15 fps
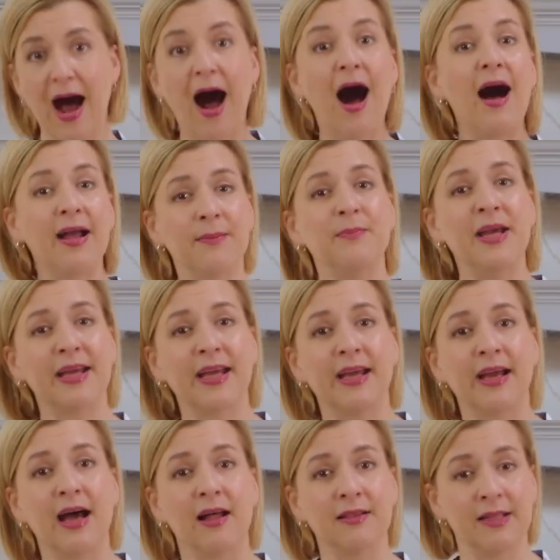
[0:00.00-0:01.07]
I'm
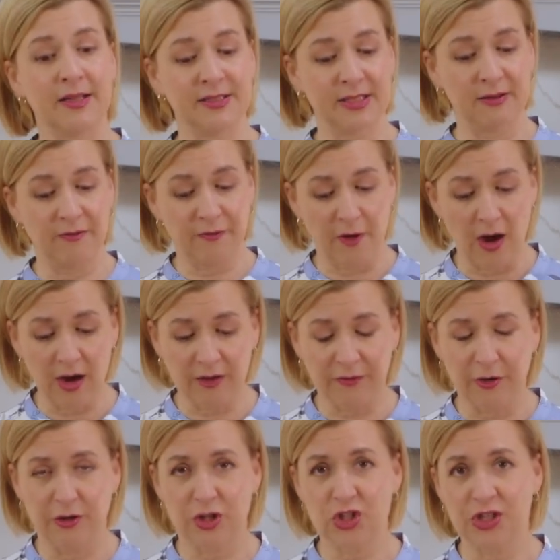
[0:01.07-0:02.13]
making a London Fog
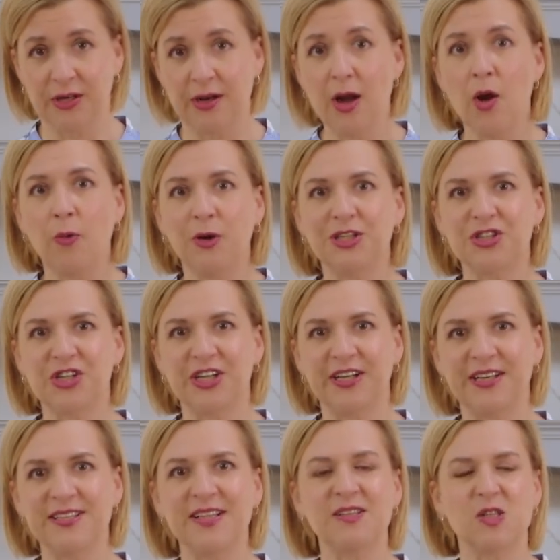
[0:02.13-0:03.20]
version, which
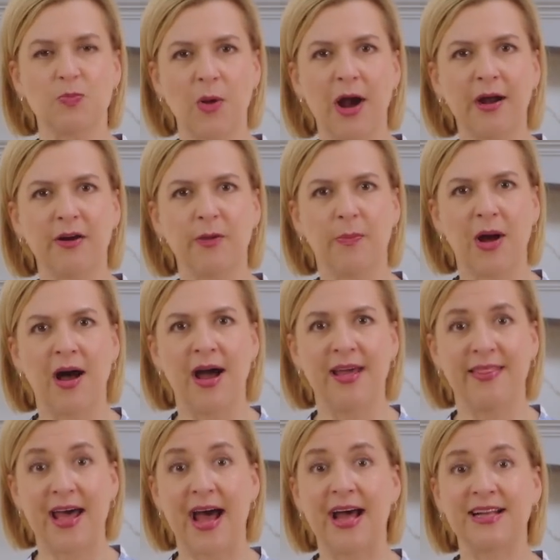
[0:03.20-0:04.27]
is inspired by
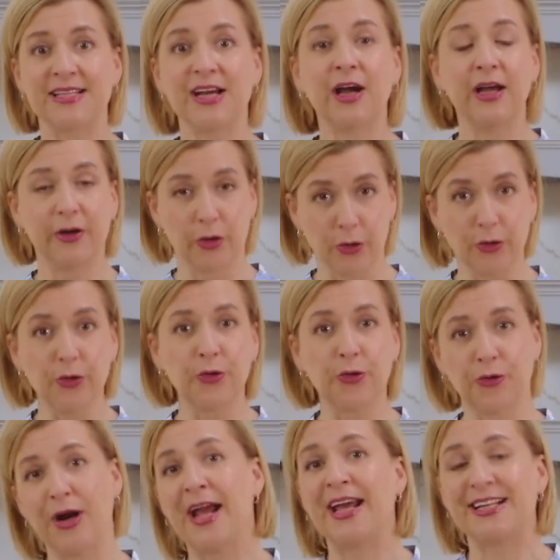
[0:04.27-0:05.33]
that Earl
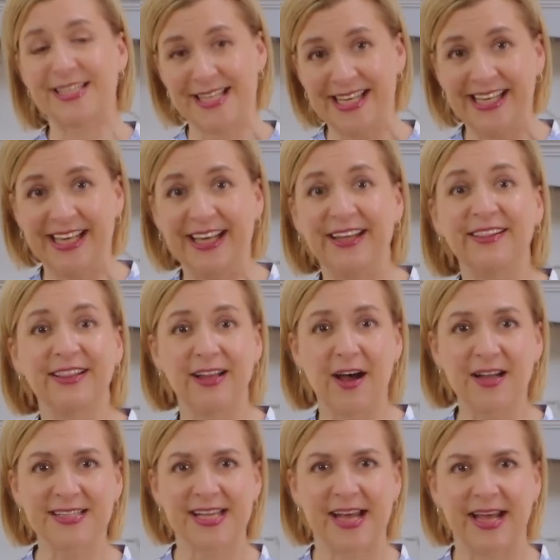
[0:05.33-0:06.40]
Grey tea
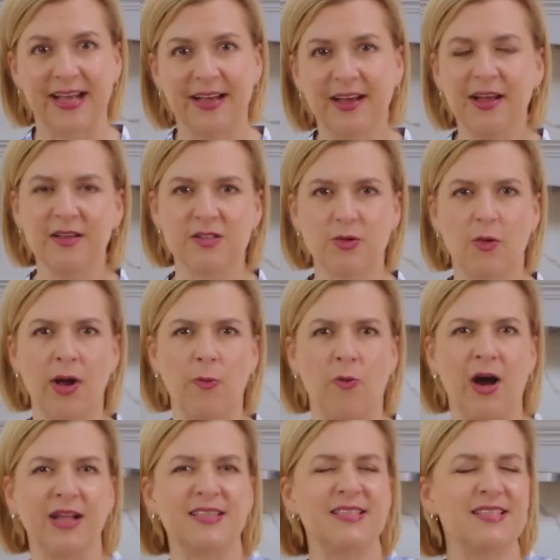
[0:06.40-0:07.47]
latte. So I
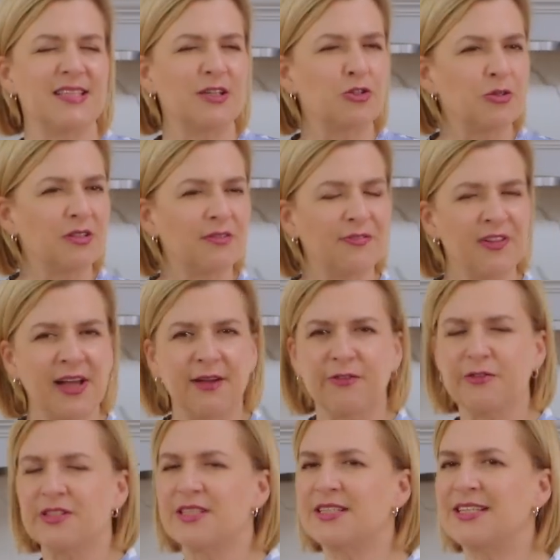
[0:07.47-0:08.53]
want citrus
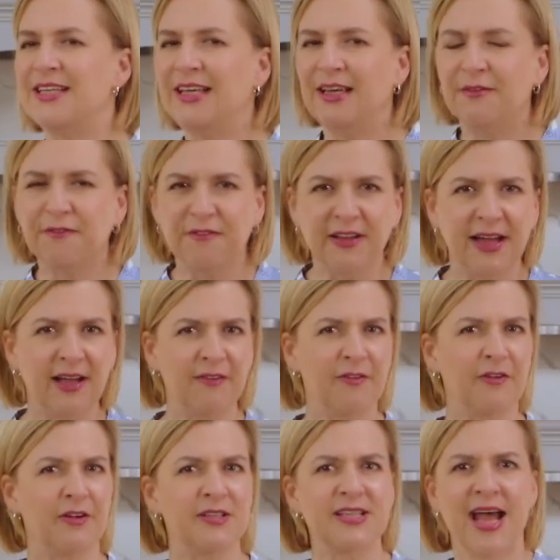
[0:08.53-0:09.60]
flavors, tea
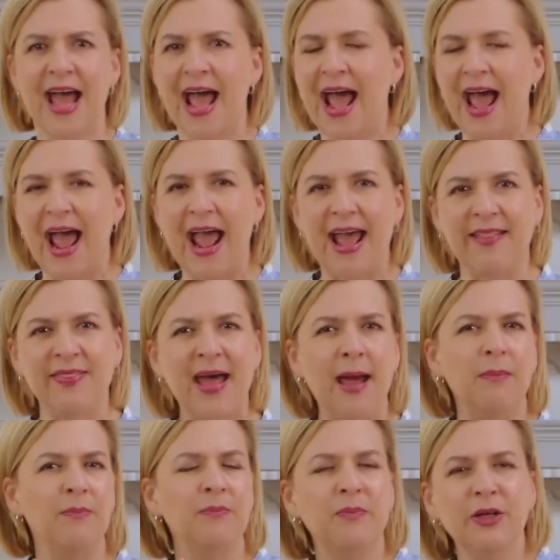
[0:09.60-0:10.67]
flavors, and
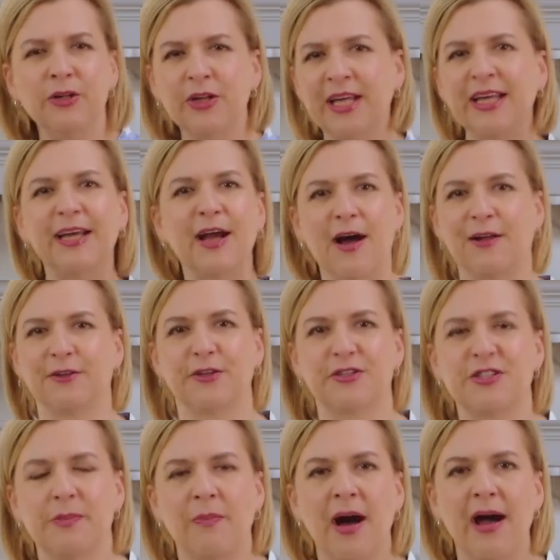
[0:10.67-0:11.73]
that milky color
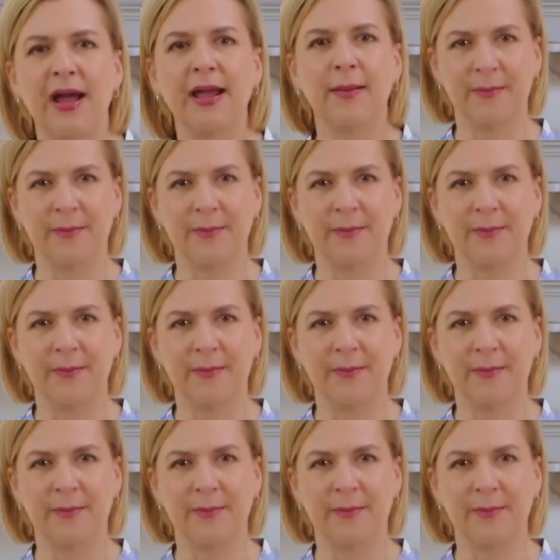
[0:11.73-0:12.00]
to my